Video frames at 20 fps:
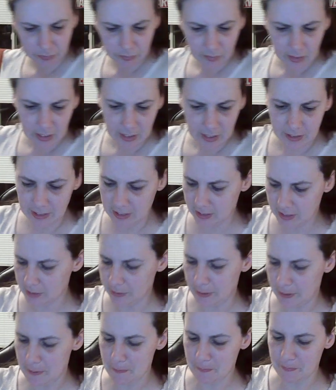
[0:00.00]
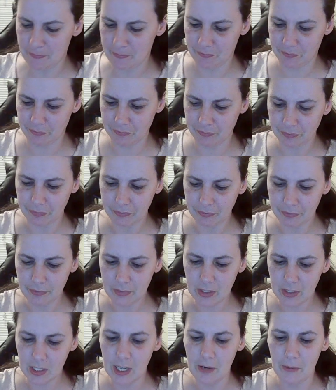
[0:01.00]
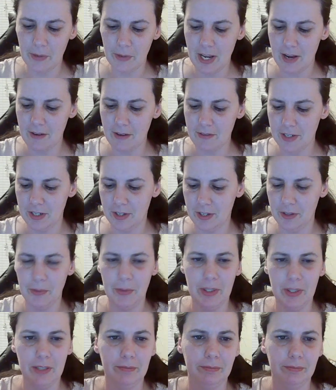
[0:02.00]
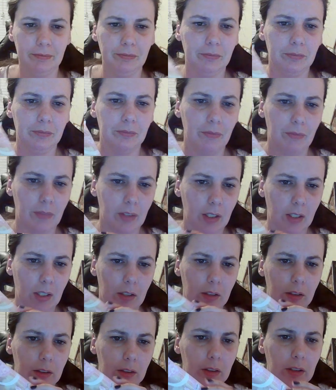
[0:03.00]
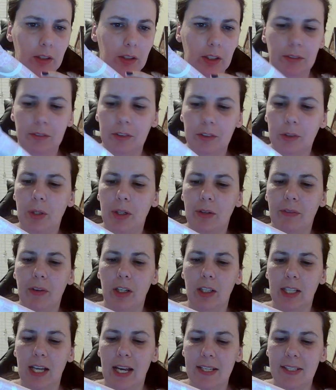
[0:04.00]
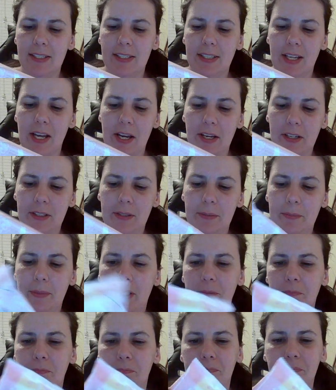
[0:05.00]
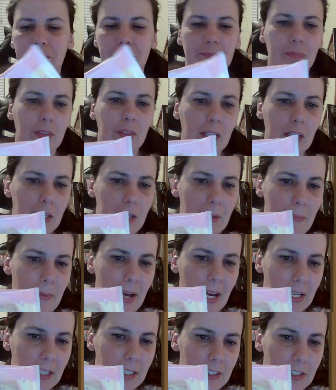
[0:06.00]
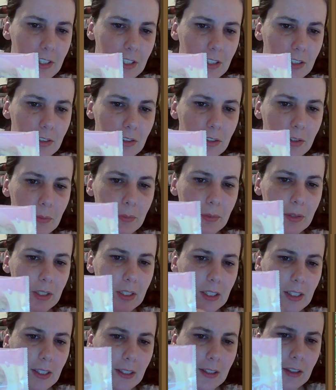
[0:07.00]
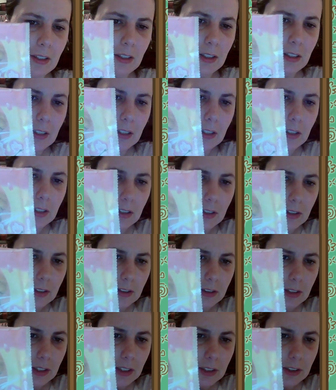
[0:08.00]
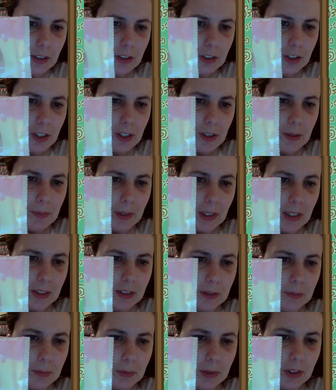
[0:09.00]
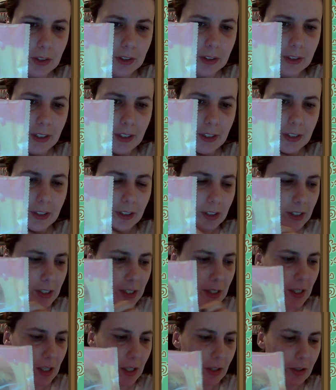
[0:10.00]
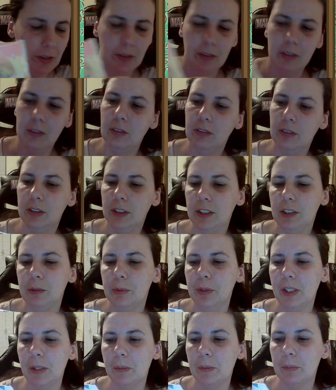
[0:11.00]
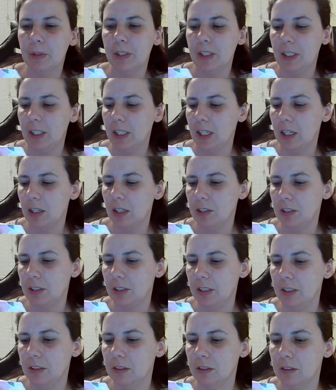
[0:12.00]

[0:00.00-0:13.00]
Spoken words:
This one. And we have another one. It's one of our last snacks, but the packaging's so pretty. Blossoms, isn't it? Really pretty, actually.